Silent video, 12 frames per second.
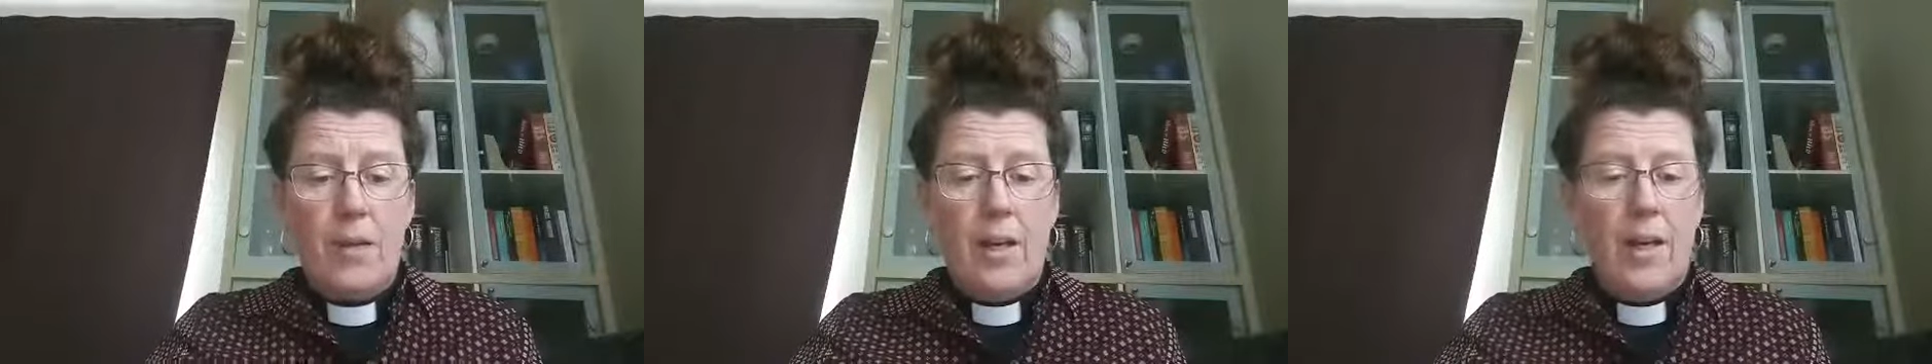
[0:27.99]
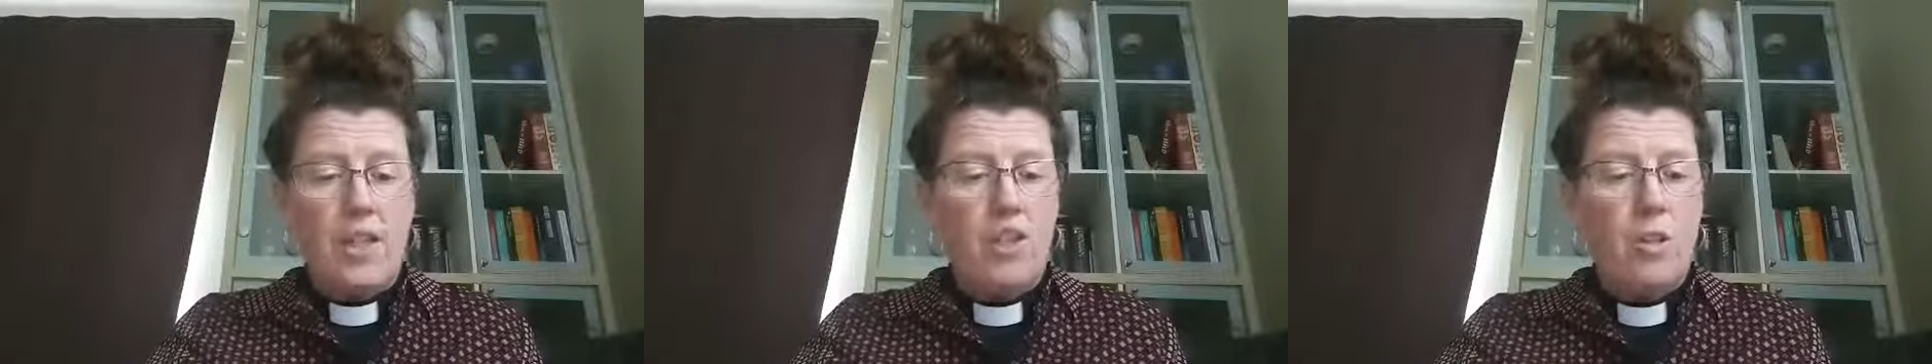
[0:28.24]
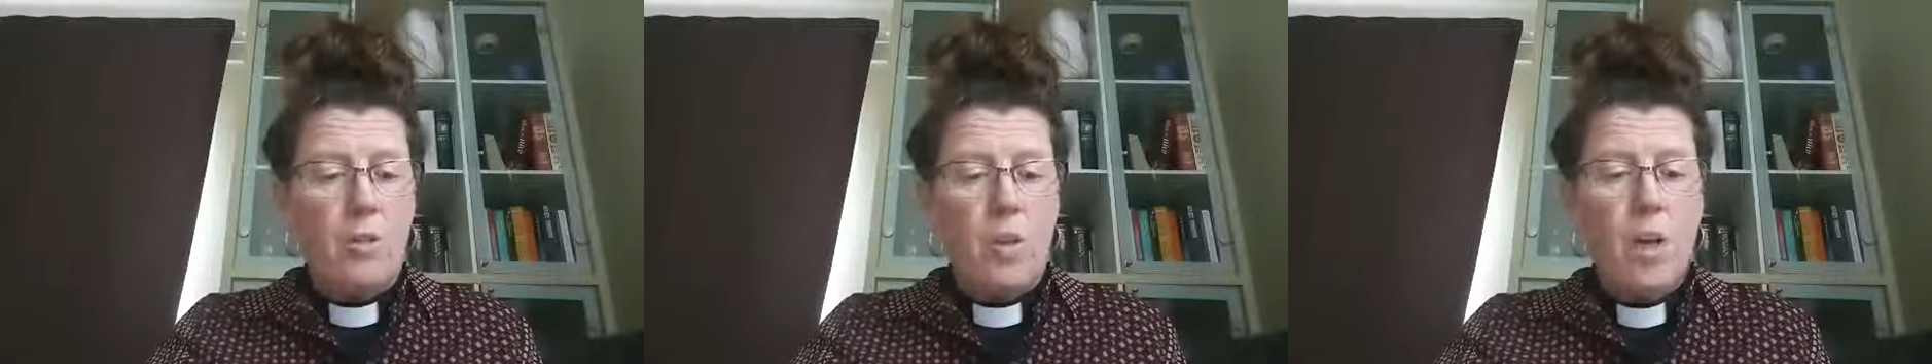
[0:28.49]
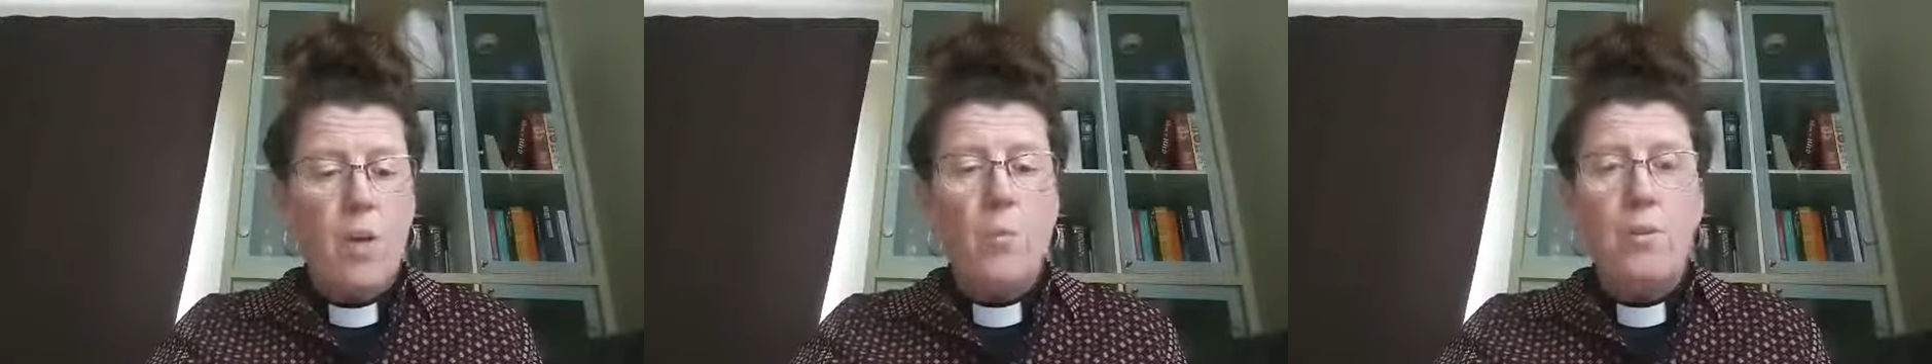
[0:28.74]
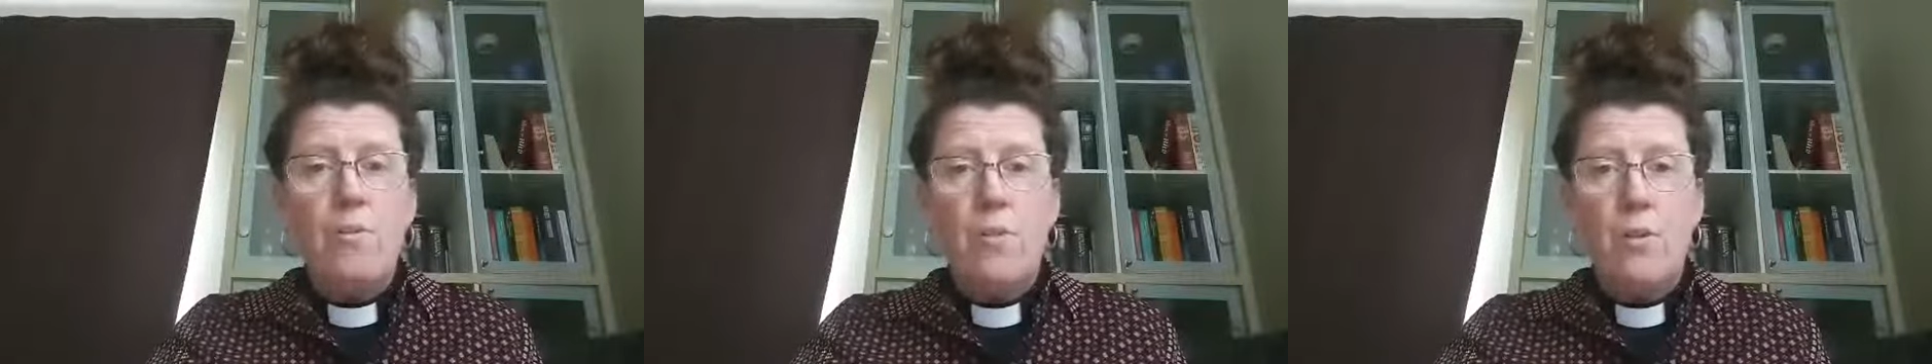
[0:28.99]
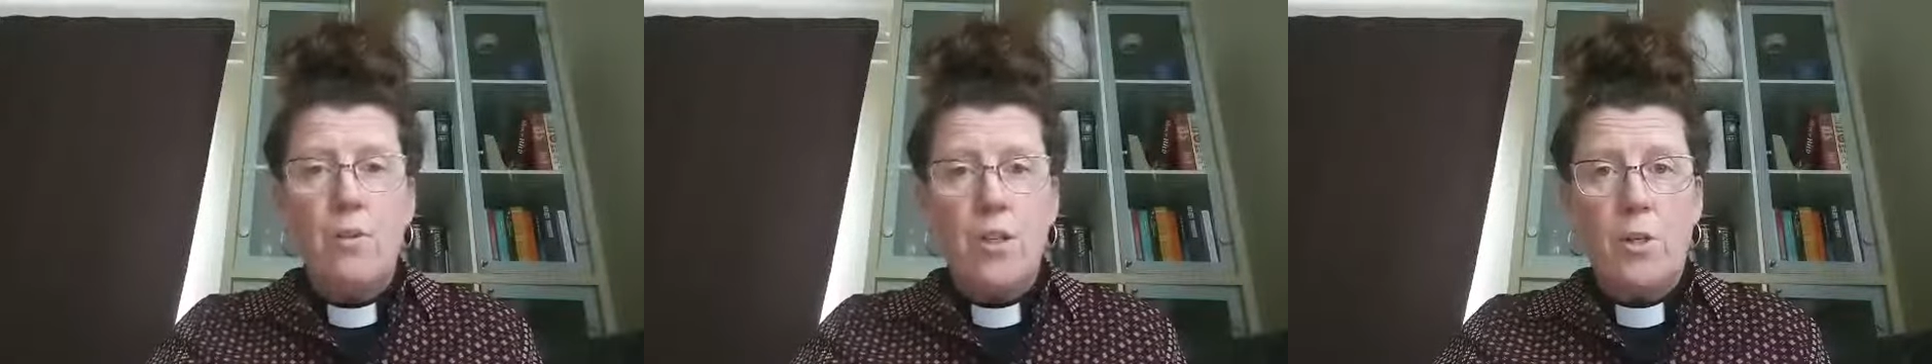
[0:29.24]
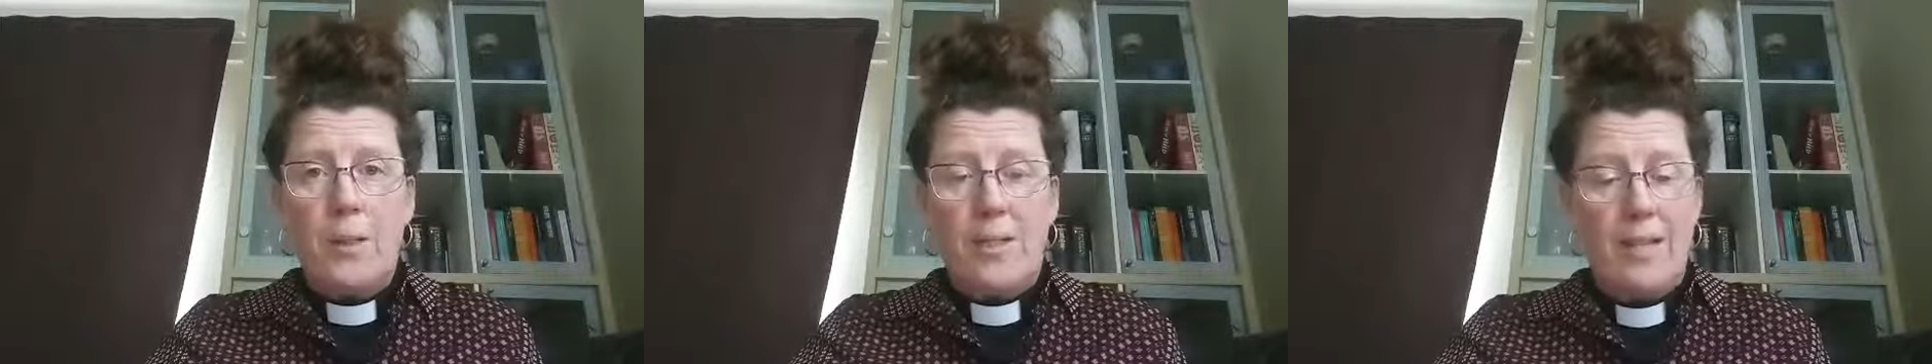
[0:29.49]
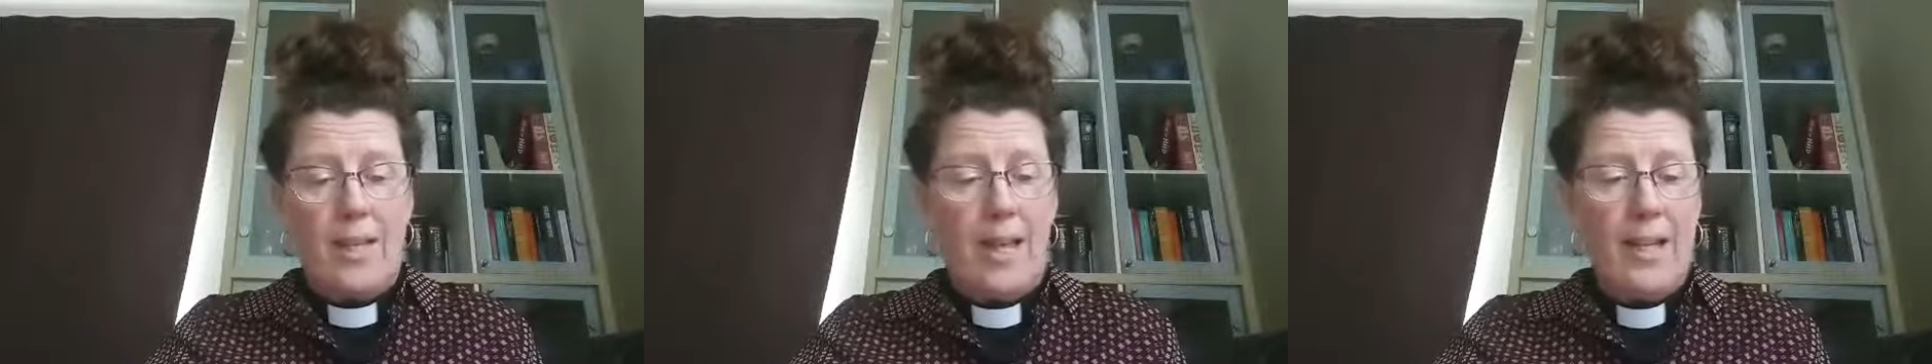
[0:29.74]
I shall go before you
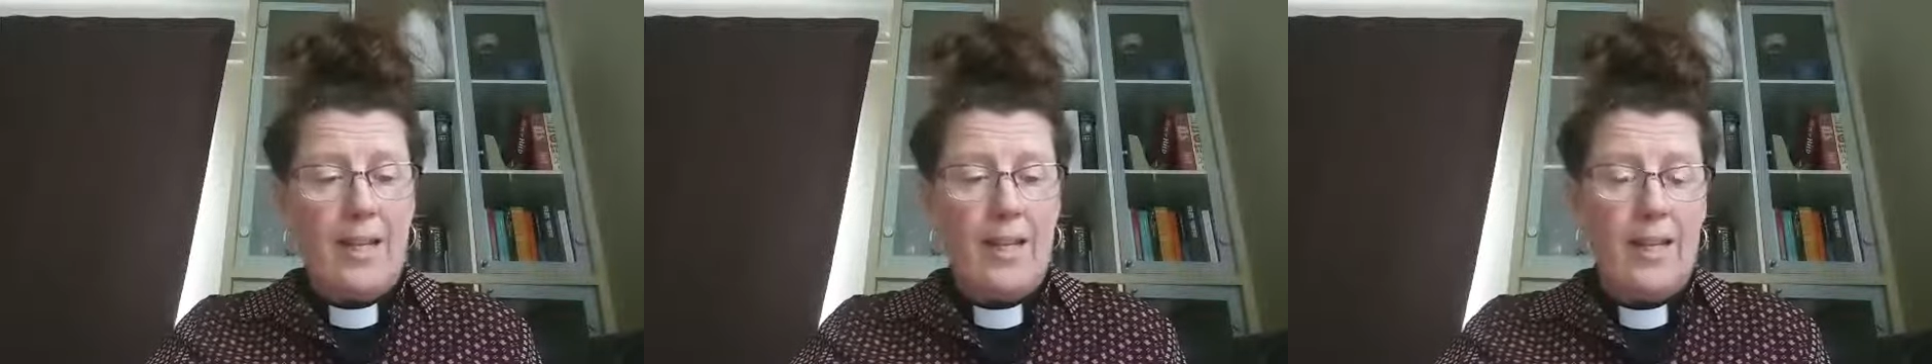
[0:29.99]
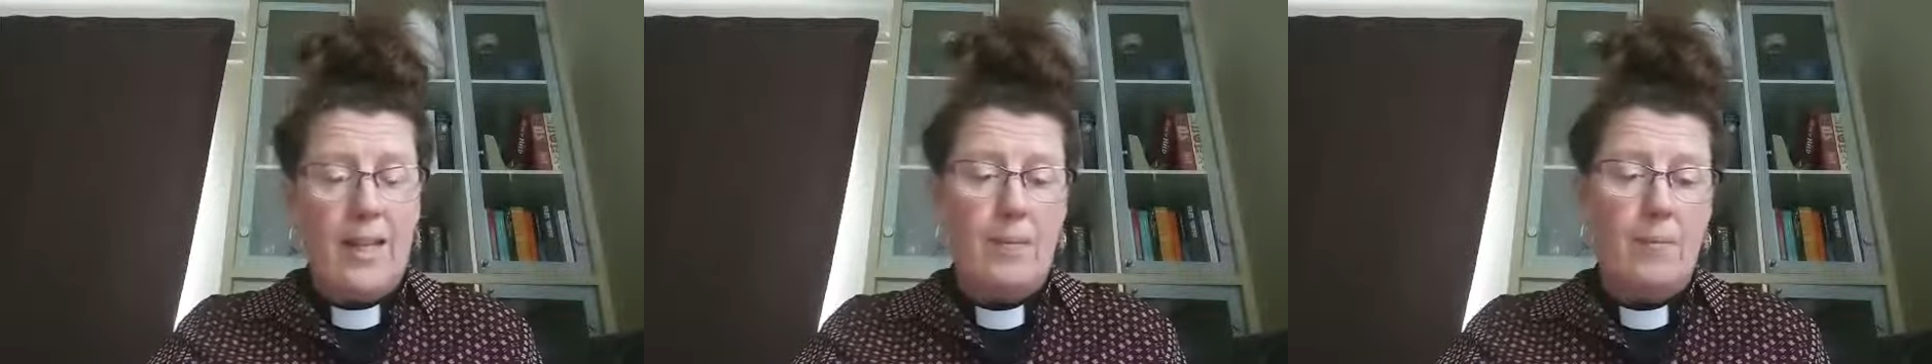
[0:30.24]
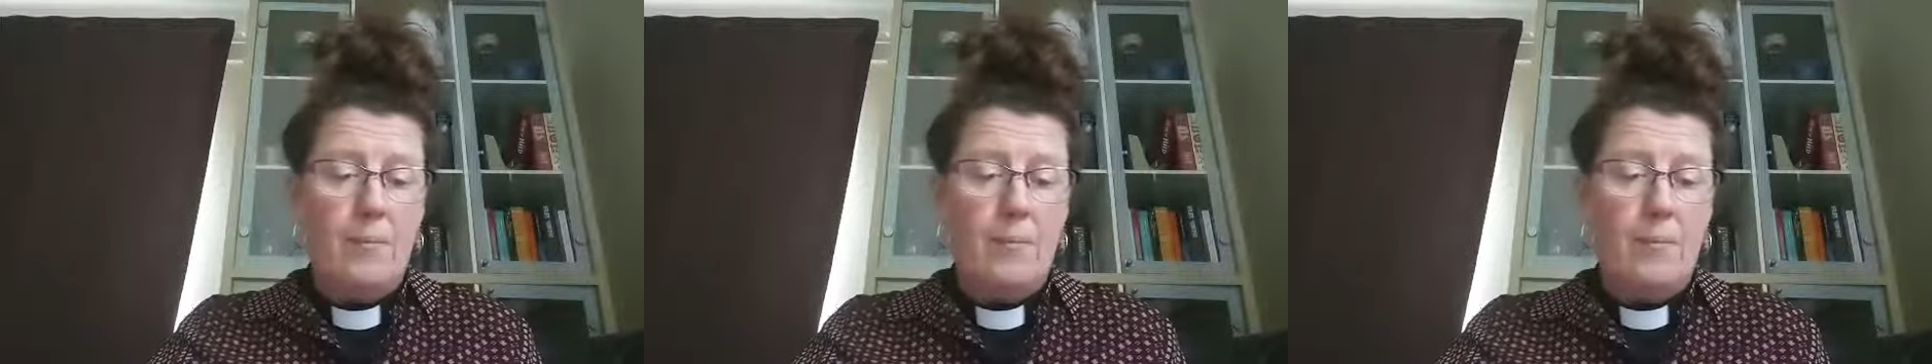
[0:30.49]
into Galilee.